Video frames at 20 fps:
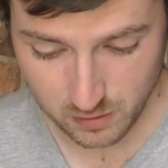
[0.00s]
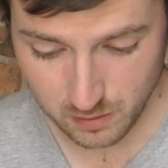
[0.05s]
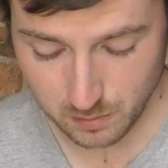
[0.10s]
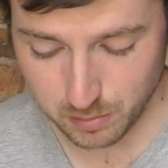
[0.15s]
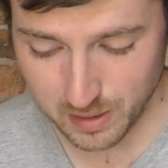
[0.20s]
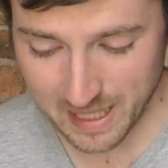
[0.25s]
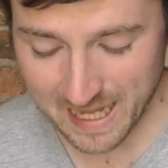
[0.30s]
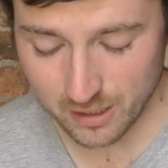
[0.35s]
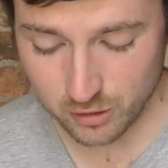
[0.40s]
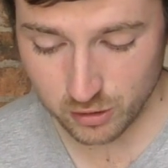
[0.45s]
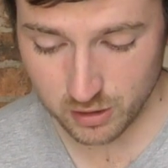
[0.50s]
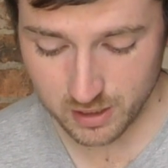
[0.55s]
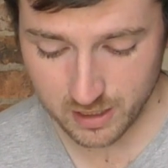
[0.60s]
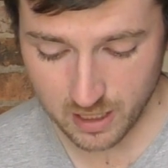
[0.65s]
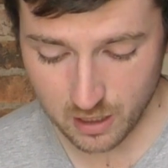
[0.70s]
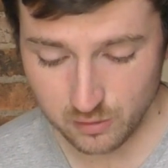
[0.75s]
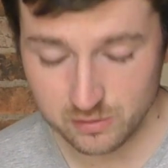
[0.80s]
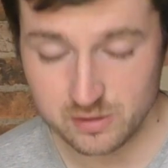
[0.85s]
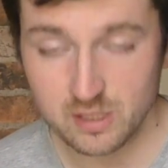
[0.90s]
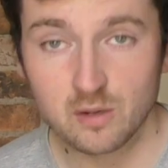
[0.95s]
Black colour
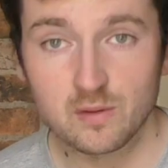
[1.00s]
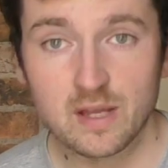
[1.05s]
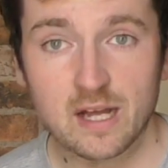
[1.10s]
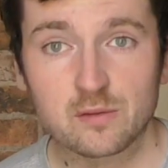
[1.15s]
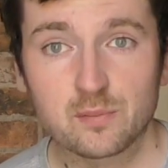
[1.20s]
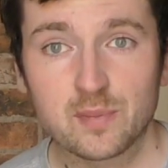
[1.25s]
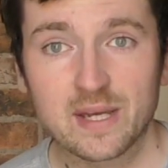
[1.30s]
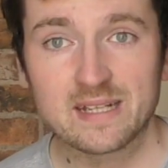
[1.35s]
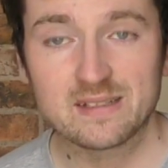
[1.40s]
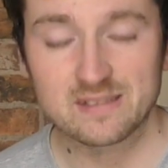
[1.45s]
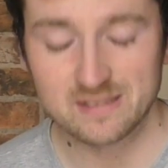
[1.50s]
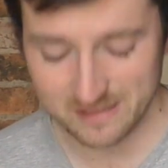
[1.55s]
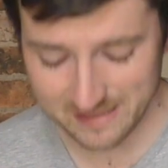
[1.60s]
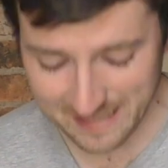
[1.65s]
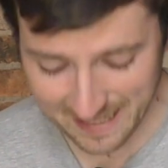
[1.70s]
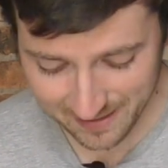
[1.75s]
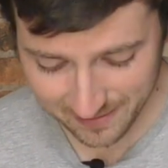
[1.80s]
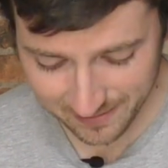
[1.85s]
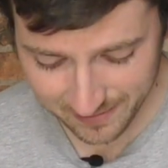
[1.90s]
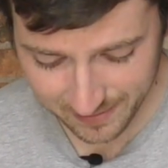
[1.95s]
code, so that's Ping
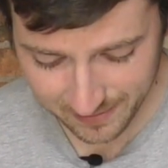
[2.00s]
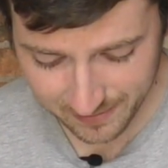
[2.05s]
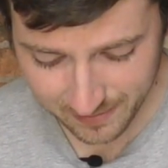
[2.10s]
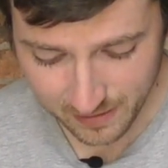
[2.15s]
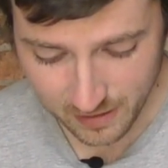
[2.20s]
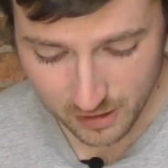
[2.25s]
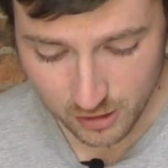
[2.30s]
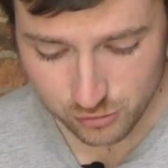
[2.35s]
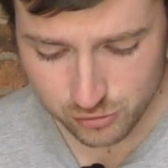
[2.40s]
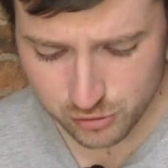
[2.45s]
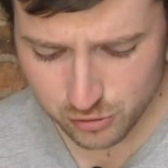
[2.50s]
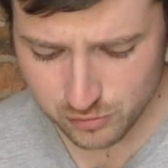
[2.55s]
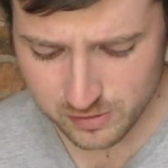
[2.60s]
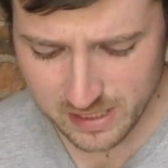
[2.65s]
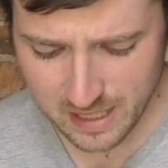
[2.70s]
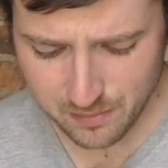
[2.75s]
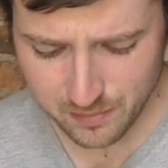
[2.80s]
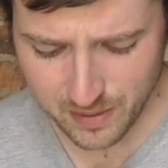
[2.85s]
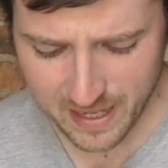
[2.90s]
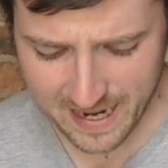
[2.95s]
standard. True
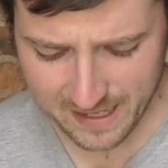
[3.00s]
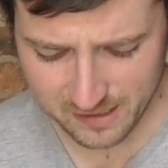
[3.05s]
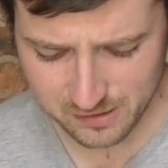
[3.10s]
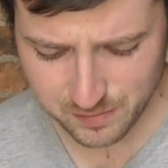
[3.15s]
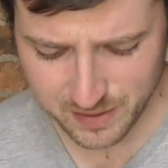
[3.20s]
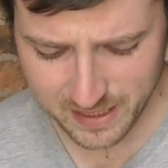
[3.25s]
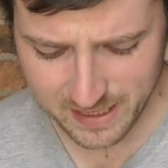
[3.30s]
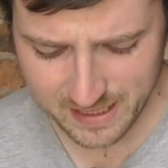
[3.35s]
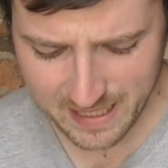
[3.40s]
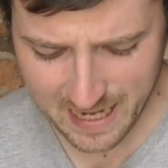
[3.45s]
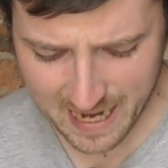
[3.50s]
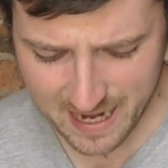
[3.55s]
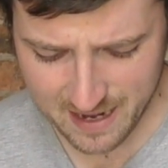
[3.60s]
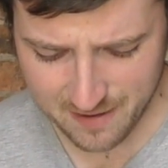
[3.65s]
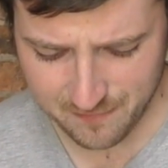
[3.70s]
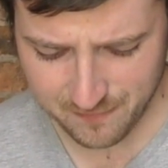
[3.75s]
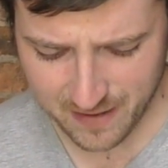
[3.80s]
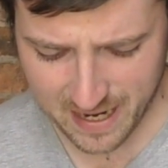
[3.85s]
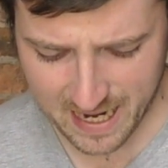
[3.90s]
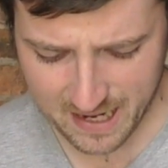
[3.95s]
Temper
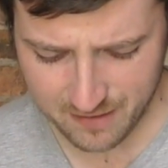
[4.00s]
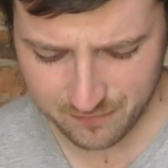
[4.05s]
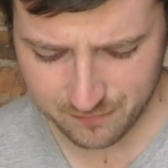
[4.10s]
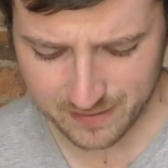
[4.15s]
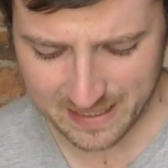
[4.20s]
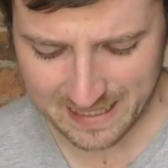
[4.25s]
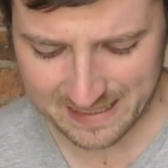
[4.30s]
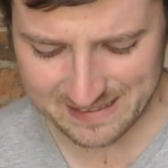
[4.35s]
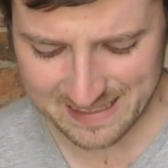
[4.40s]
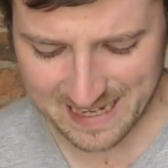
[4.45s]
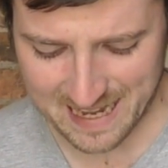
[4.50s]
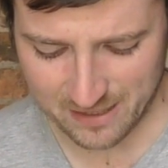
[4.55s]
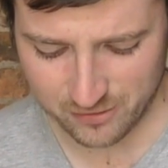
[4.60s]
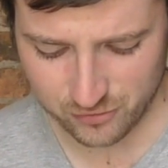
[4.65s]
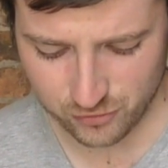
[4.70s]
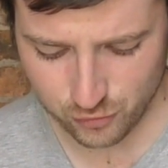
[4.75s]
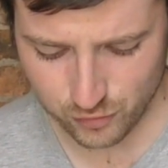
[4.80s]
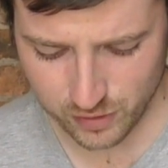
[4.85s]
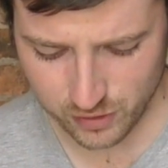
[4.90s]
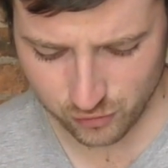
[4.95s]
XP95 Flex
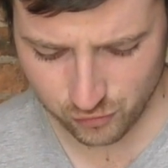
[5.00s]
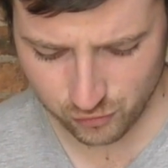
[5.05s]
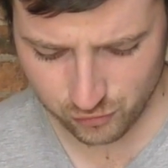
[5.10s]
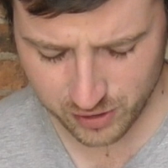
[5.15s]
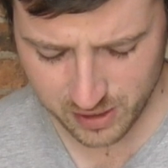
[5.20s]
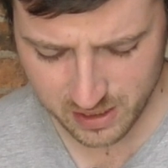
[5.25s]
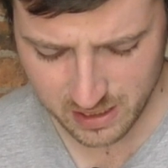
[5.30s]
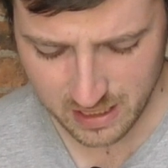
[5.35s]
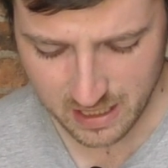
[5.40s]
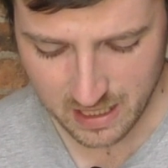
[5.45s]
S300.